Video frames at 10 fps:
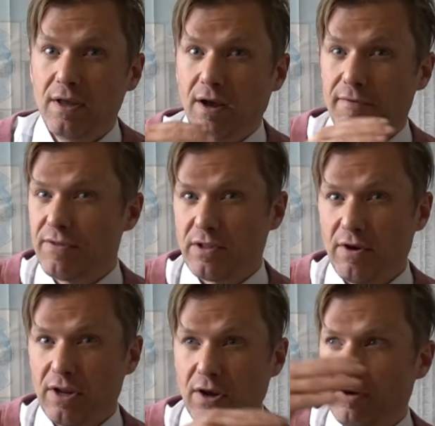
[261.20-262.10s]
of
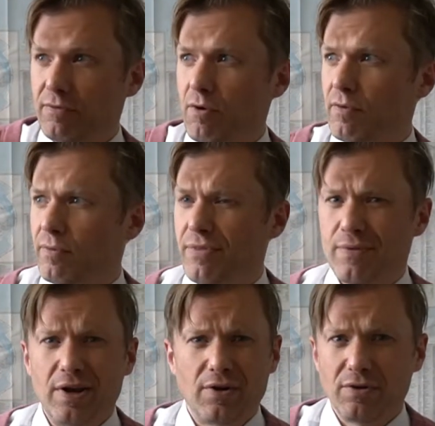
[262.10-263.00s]
starting off over
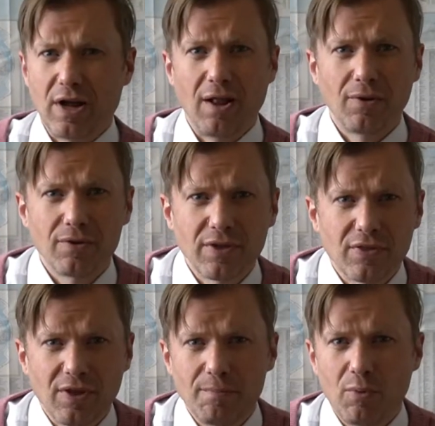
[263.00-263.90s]
$300 at
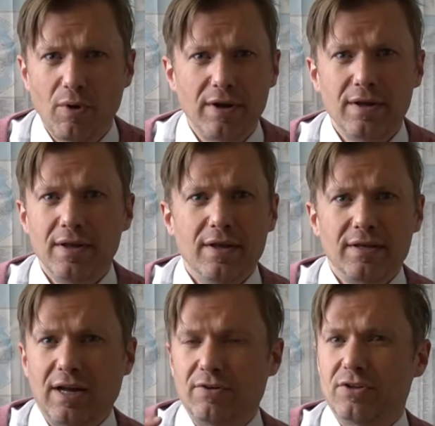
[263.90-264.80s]
some point,
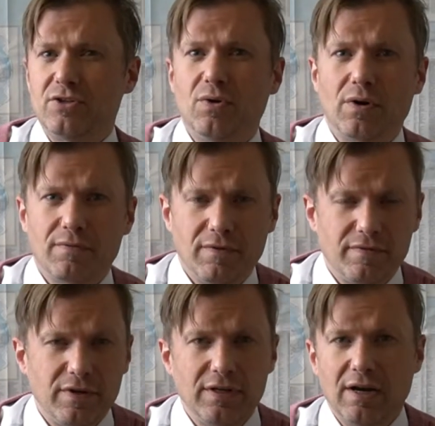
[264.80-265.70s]
down to
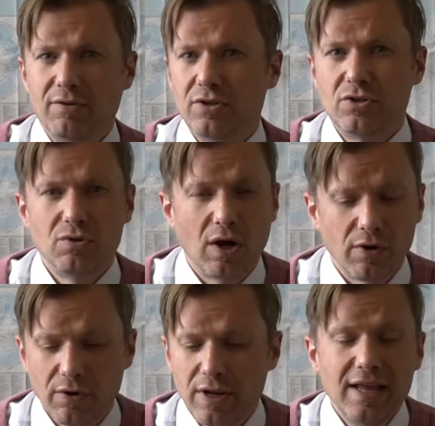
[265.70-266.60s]
$250, down to
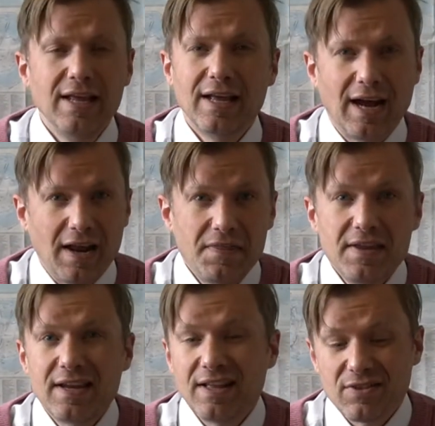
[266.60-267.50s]
$200. I
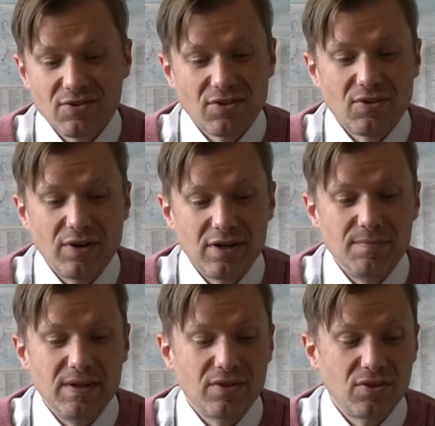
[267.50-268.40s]
think it's just going to
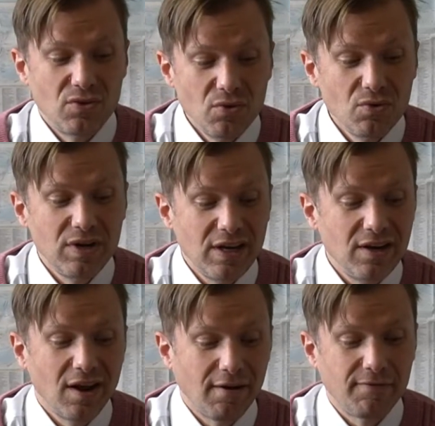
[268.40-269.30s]
be soon
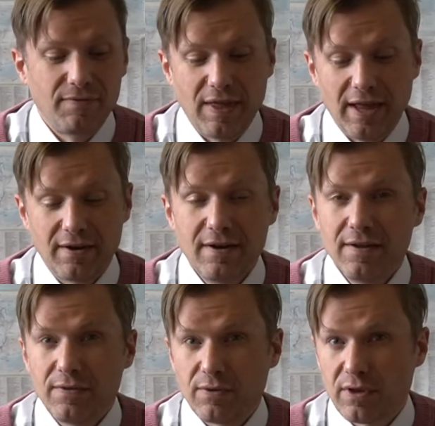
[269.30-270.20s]
enough that
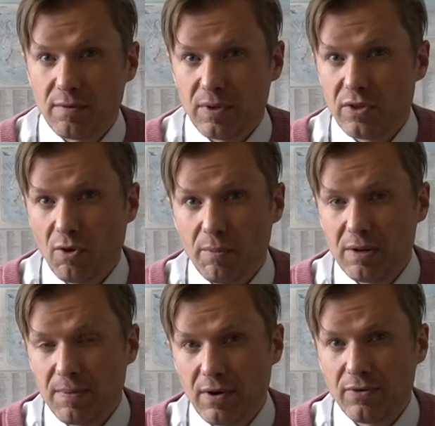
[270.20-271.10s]
there's going to be so many
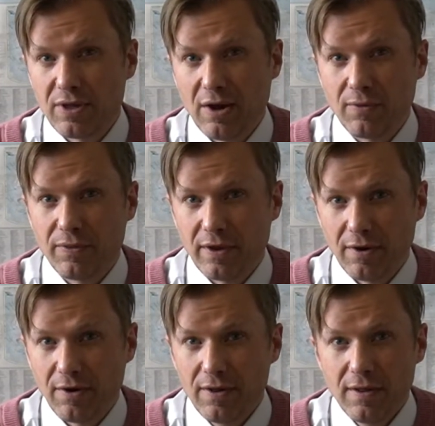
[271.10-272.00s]
pairs out
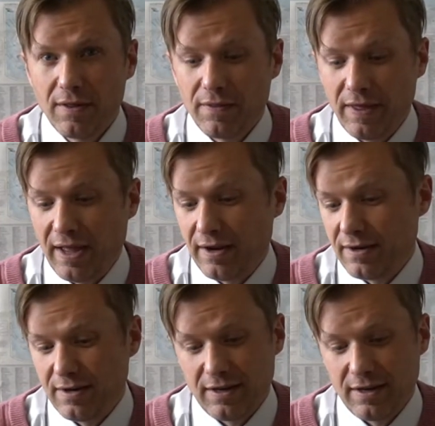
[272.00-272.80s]
there that